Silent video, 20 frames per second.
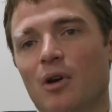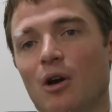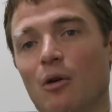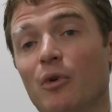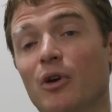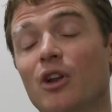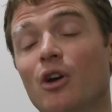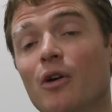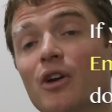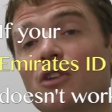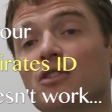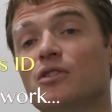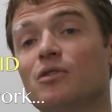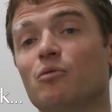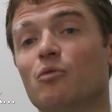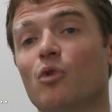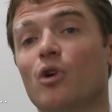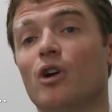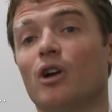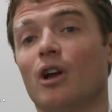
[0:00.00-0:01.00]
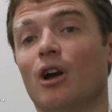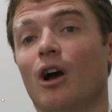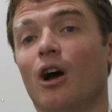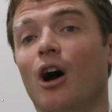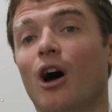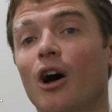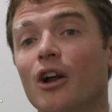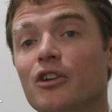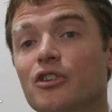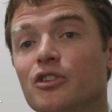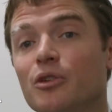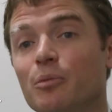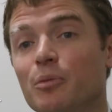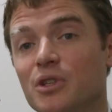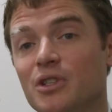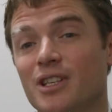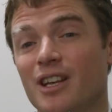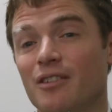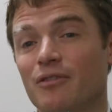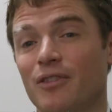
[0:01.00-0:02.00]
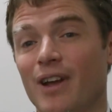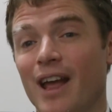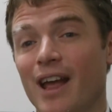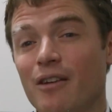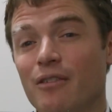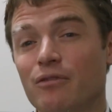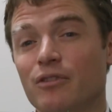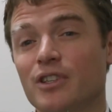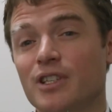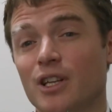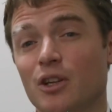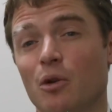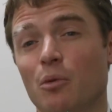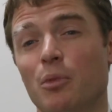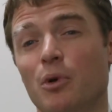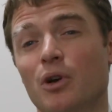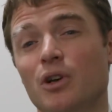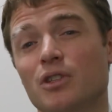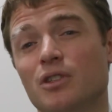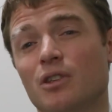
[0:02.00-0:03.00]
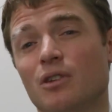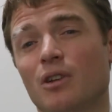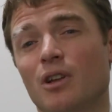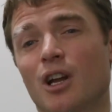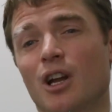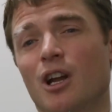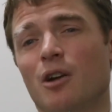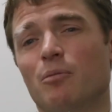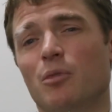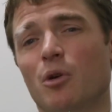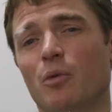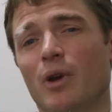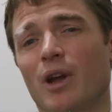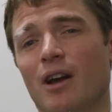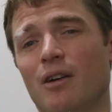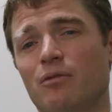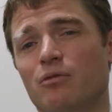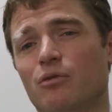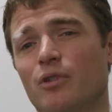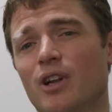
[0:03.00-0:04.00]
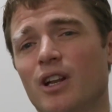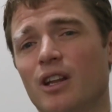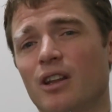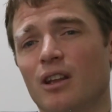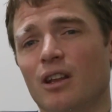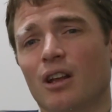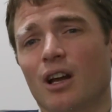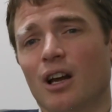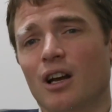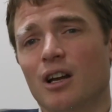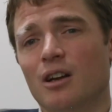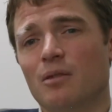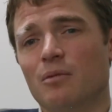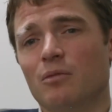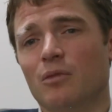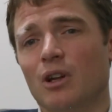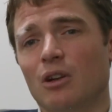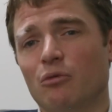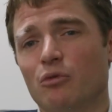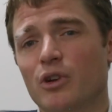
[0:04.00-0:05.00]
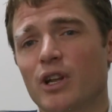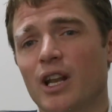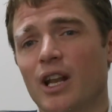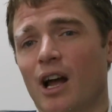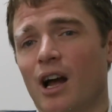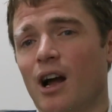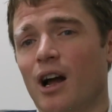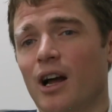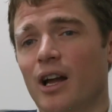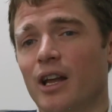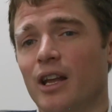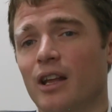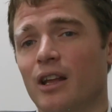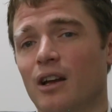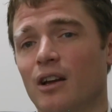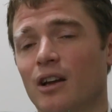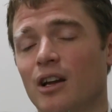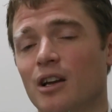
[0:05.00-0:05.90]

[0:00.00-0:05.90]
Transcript: We know it doesn't work 100% for every single person, but we have really high